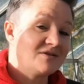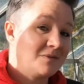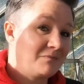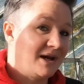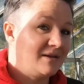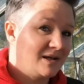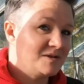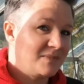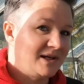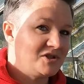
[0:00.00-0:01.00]
to make these
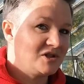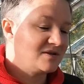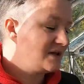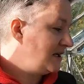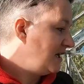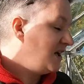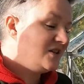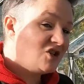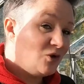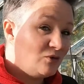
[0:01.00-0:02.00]
benches.
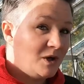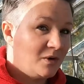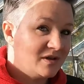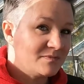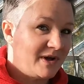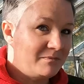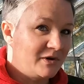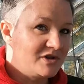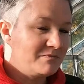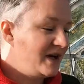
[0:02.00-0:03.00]
Don't really want to spend
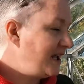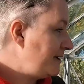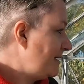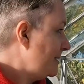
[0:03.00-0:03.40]
much money.